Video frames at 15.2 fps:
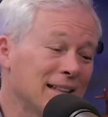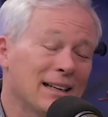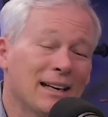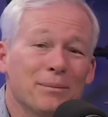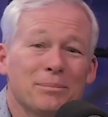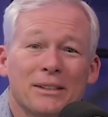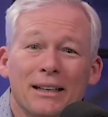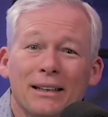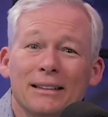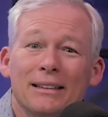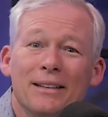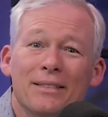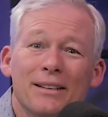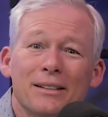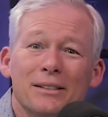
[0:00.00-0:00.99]
I'm telling you,
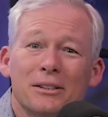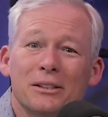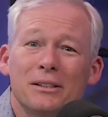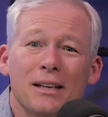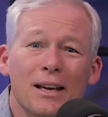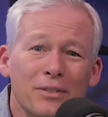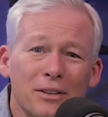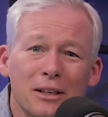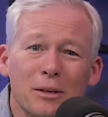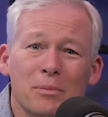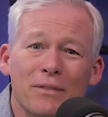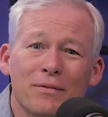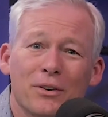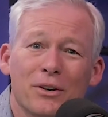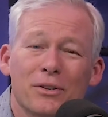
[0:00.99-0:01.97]
there is nothing could
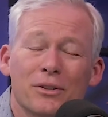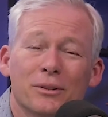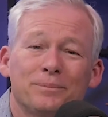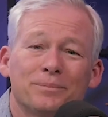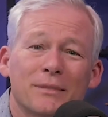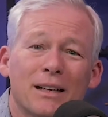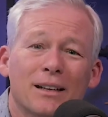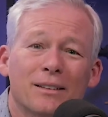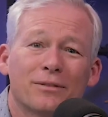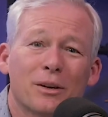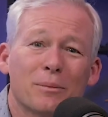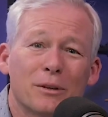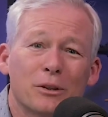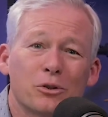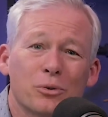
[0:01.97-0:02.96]
be further uh,
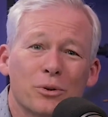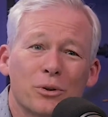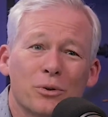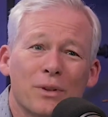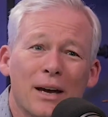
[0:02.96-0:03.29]
from the truth.